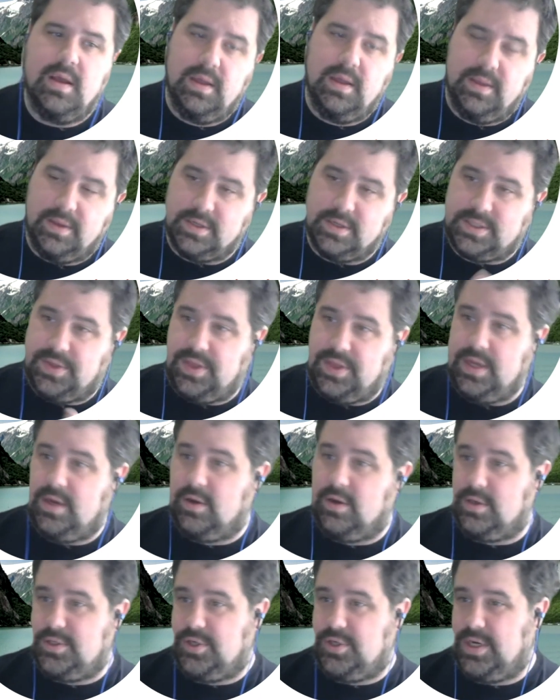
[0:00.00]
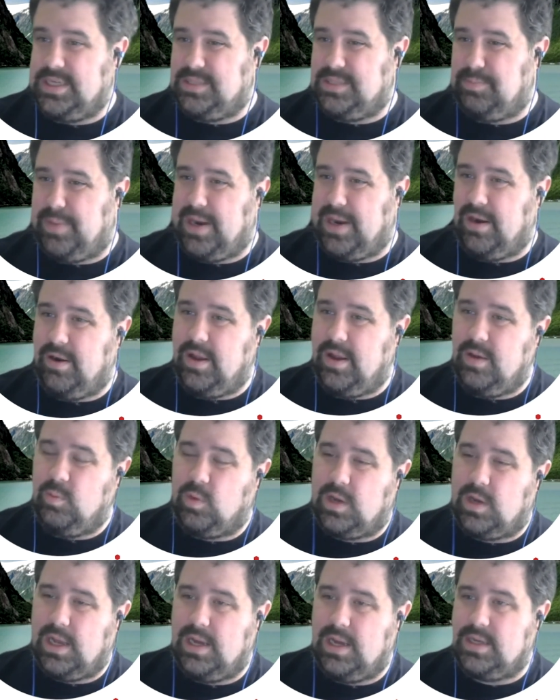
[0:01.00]
There's a thing called transparent
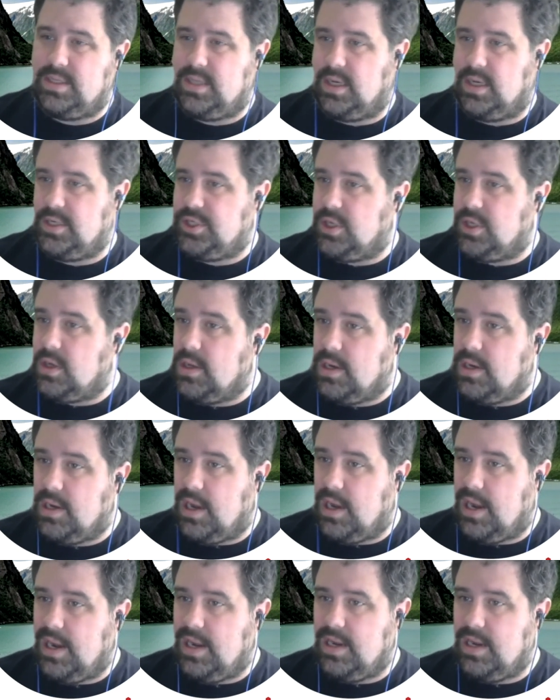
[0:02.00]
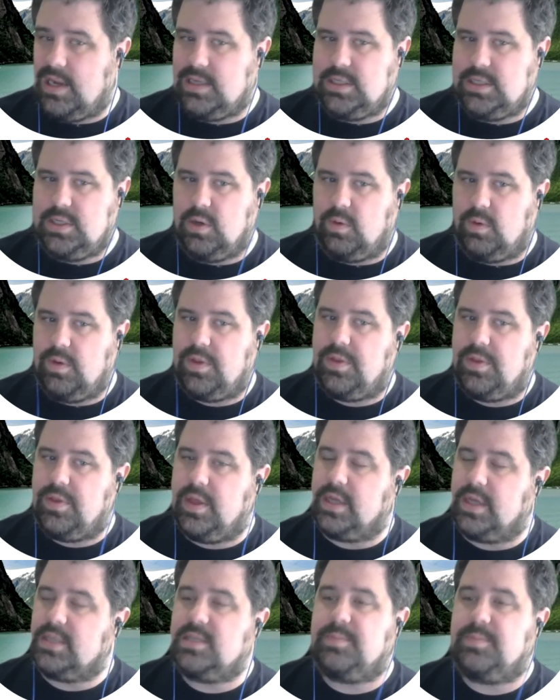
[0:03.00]
we'll kind of touch on. I don't
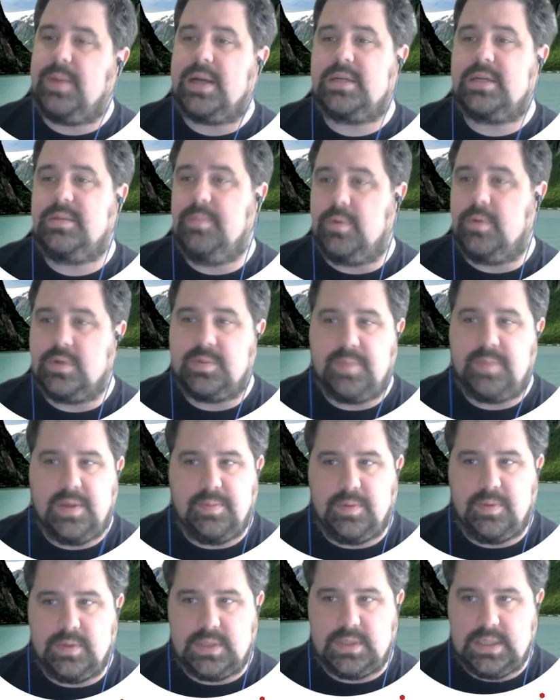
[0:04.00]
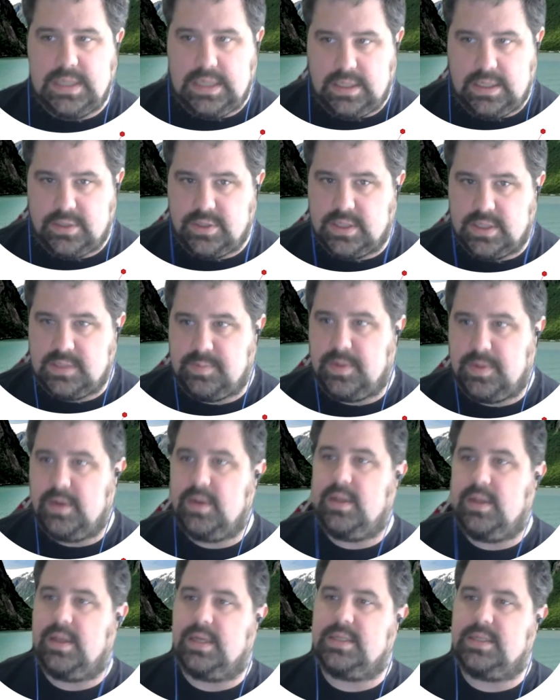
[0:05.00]
expect most people to need
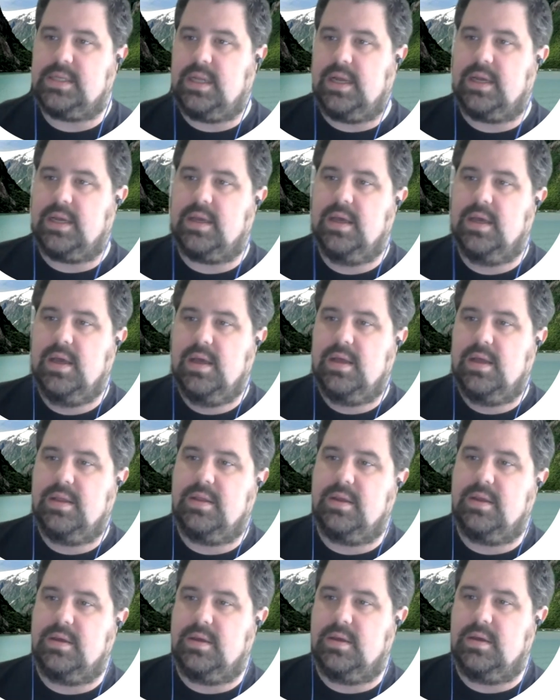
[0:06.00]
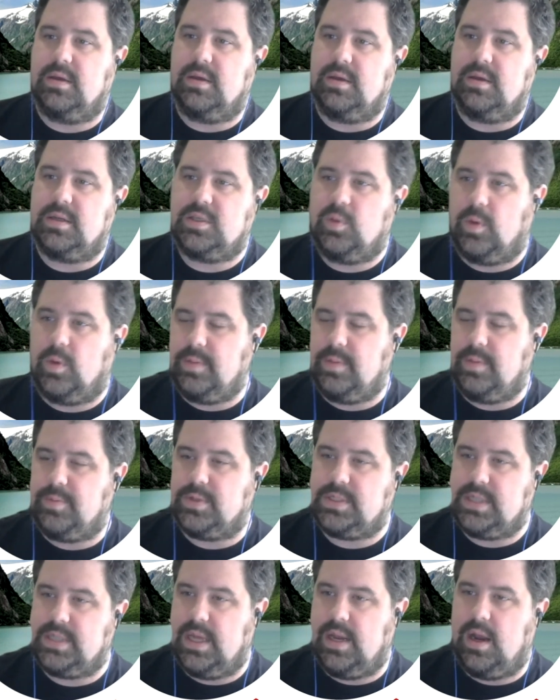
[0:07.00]
transparent. That's like the
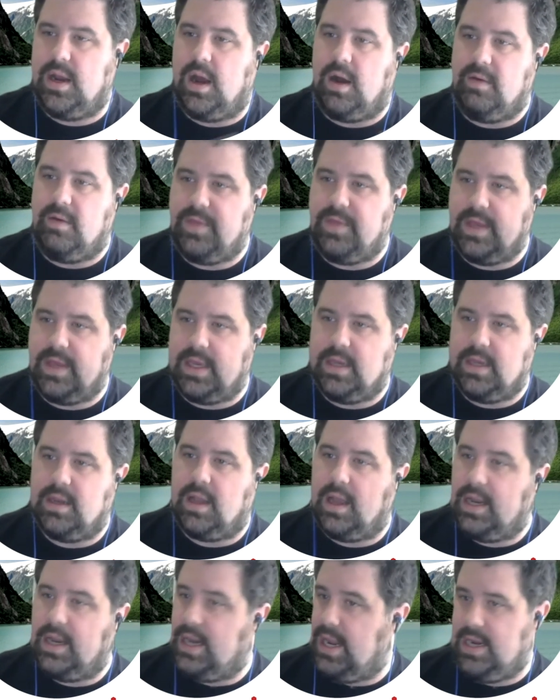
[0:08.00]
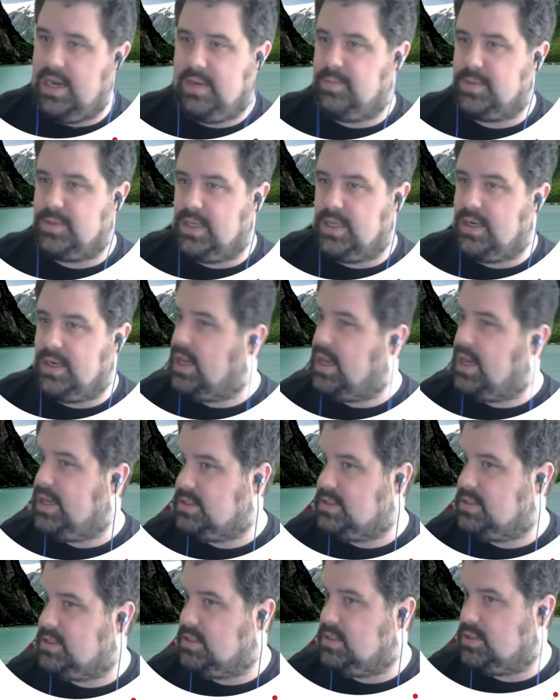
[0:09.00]
20% of the inline 80%
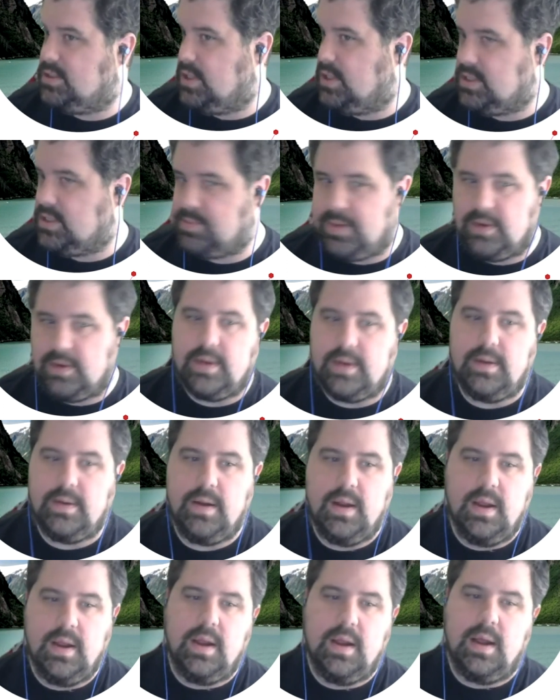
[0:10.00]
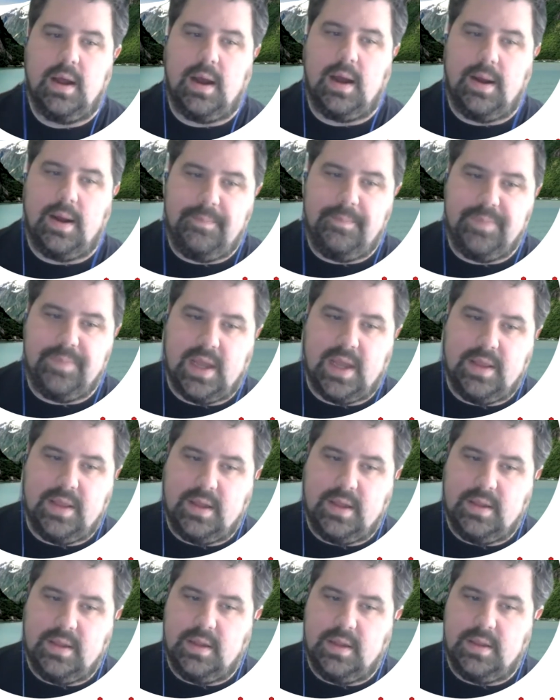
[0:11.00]
case is transparent. And
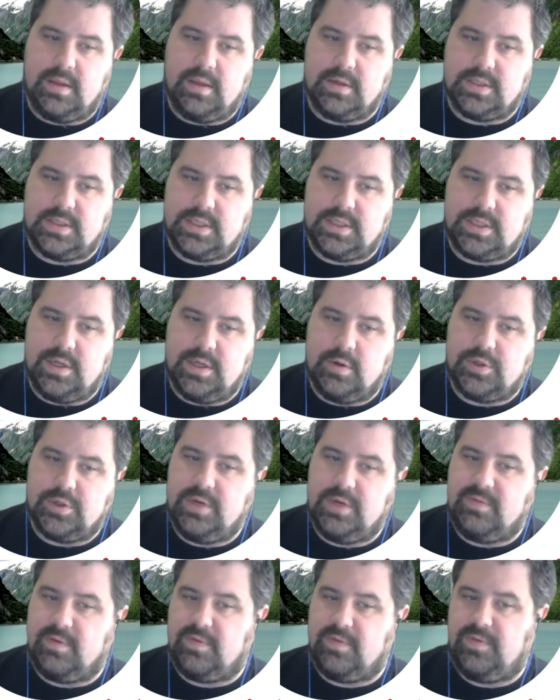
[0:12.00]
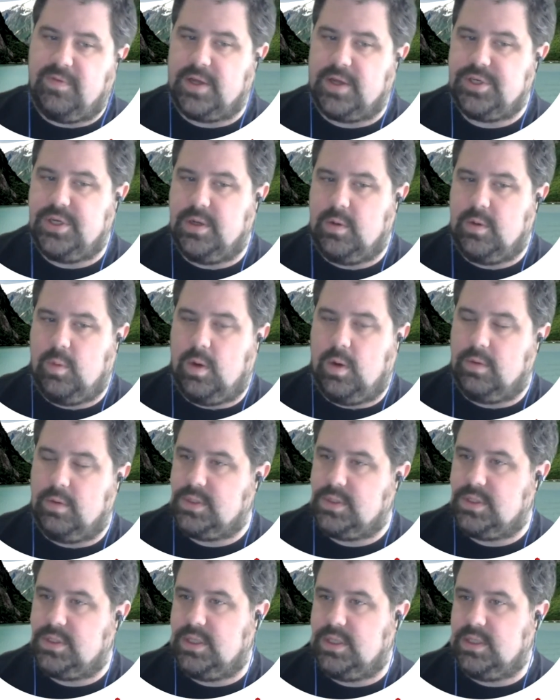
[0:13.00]
then there's this notion of reflection in
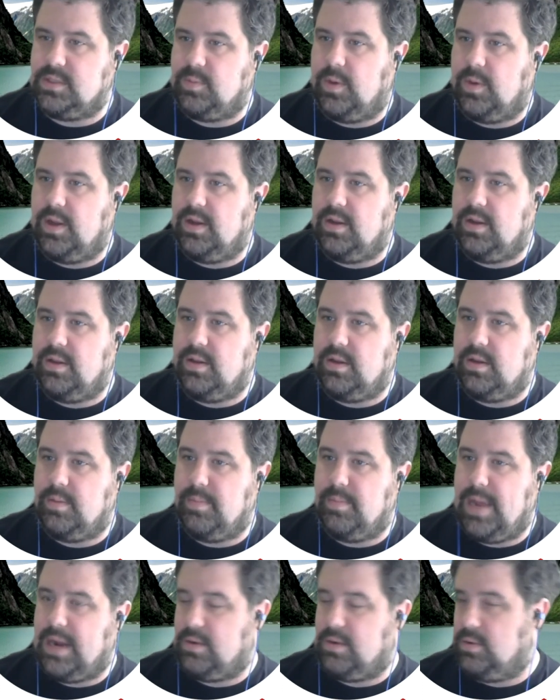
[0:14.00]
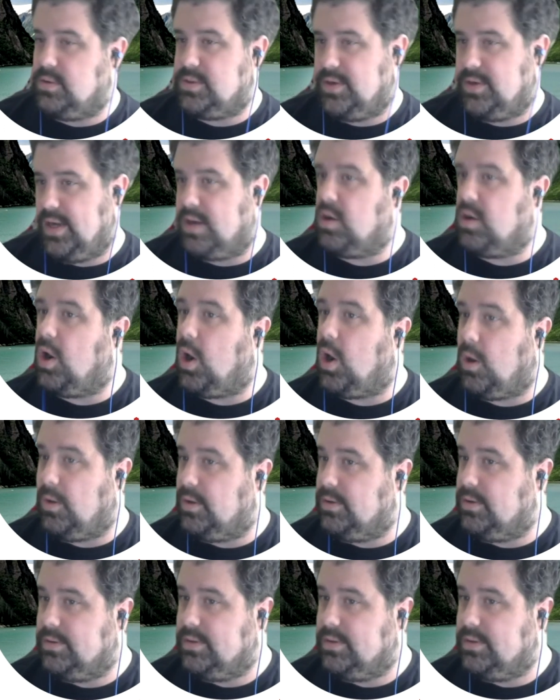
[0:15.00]
quotes is what macros are now called.